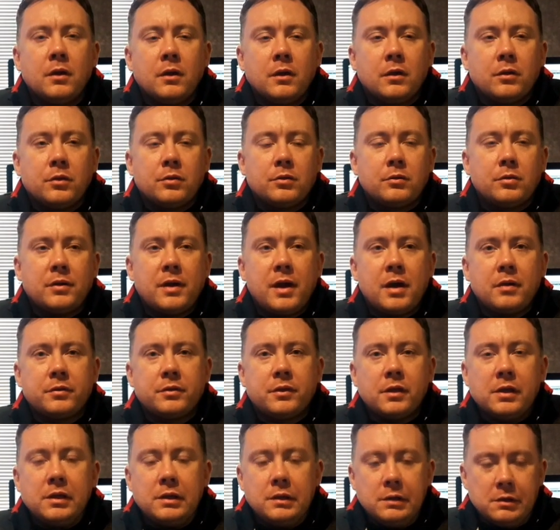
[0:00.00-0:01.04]
throughout the
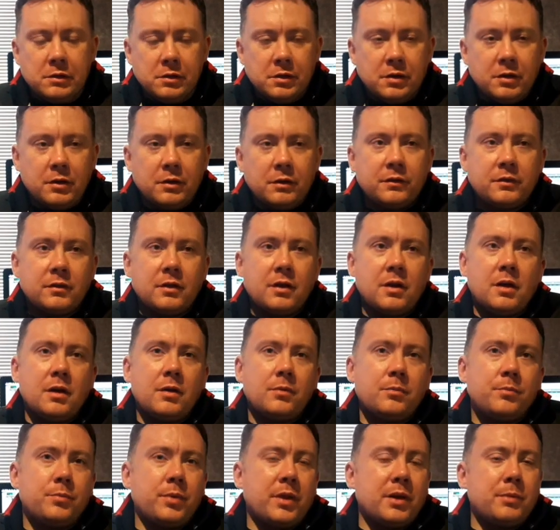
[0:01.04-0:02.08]
years.
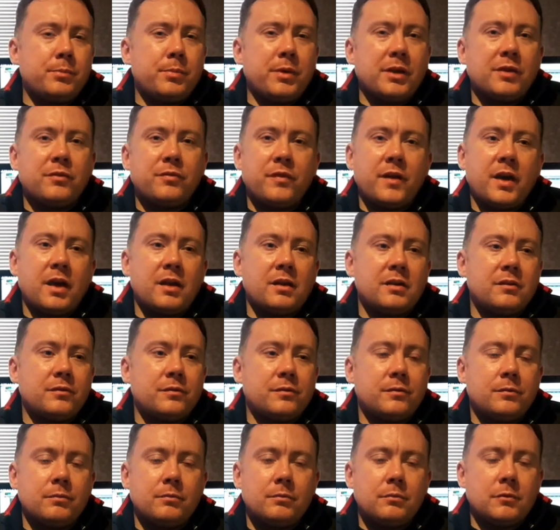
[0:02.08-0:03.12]
Been a big fan of
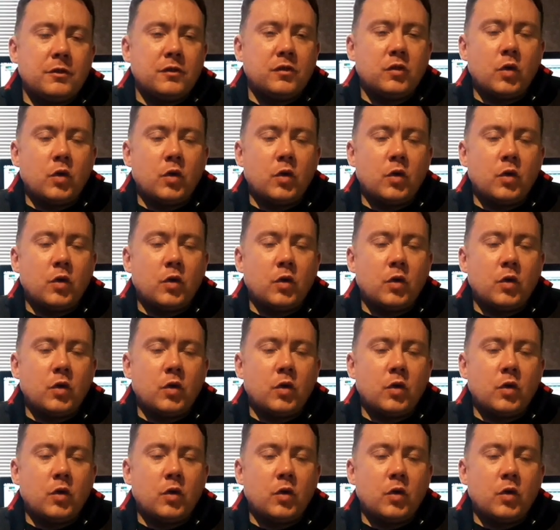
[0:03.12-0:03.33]
so